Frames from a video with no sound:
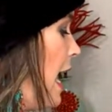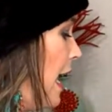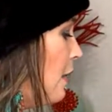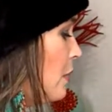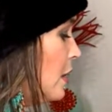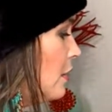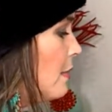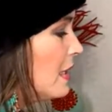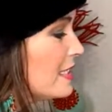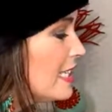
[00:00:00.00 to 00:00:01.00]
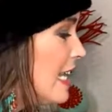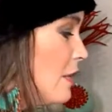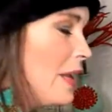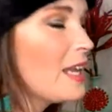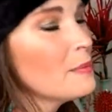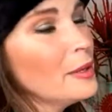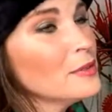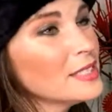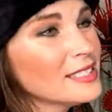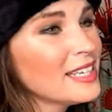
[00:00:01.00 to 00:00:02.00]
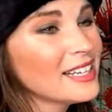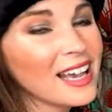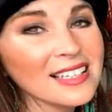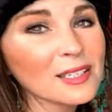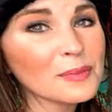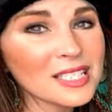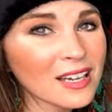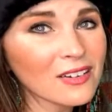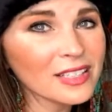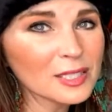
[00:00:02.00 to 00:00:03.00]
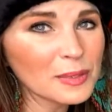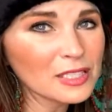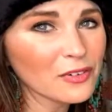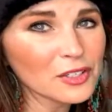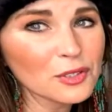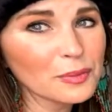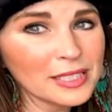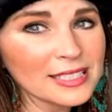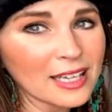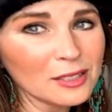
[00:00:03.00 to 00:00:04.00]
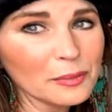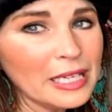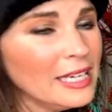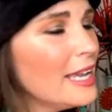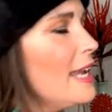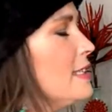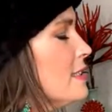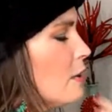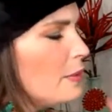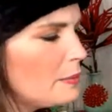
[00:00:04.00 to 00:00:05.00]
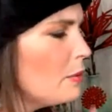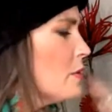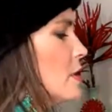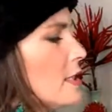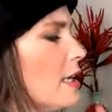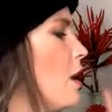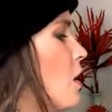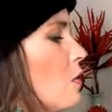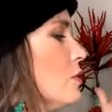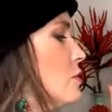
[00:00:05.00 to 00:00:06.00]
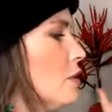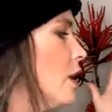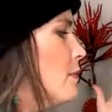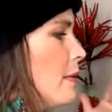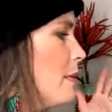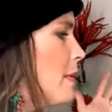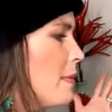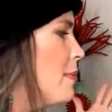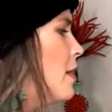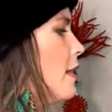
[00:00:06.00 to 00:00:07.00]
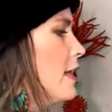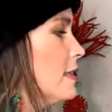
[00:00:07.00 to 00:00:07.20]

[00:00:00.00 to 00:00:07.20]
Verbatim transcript: Hey, what do you, I mean, today we had a post that said, guys, I'm stuck on this piece of furniture. Please help. And so people were just like, oh, you know, blah, blah, blah, blah, blah.